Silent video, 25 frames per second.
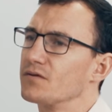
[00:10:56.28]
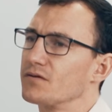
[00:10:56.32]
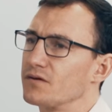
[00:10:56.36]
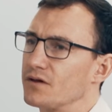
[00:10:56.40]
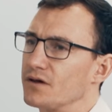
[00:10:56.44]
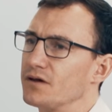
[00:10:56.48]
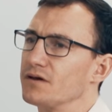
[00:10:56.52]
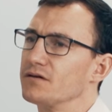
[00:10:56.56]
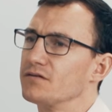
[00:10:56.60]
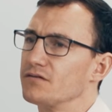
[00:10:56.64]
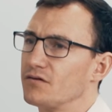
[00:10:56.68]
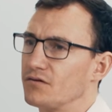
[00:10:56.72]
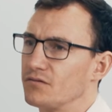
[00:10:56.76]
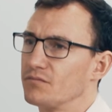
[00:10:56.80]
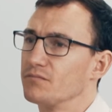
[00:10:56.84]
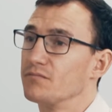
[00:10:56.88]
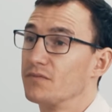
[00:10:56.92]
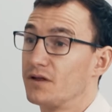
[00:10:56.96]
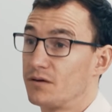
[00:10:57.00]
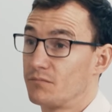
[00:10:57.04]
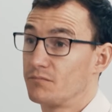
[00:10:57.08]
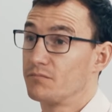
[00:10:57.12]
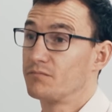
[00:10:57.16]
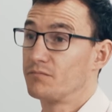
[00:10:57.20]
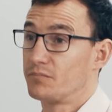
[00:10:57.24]
Okay, so
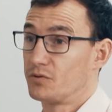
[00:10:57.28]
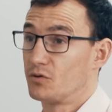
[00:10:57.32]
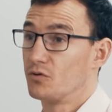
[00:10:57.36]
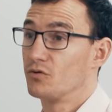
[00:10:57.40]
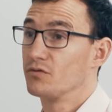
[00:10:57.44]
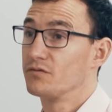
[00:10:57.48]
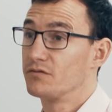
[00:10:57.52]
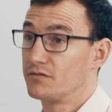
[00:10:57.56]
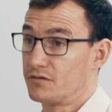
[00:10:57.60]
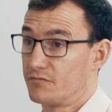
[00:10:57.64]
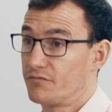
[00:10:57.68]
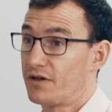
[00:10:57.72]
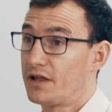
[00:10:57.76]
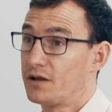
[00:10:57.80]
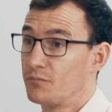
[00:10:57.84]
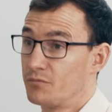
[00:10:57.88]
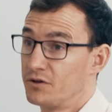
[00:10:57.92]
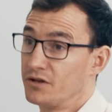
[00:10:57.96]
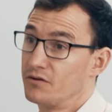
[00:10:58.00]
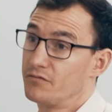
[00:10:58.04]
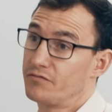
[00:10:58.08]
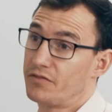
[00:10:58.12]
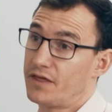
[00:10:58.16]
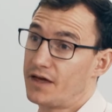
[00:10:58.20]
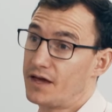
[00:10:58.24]
that pure
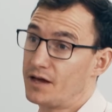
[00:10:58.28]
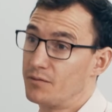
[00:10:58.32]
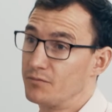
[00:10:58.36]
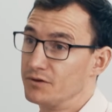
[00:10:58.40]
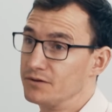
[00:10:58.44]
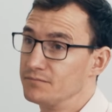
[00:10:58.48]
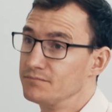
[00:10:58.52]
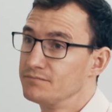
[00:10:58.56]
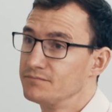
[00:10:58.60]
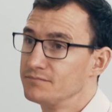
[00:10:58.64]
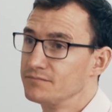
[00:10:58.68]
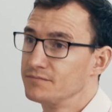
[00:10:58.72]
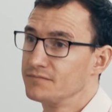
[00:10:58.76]
development of them and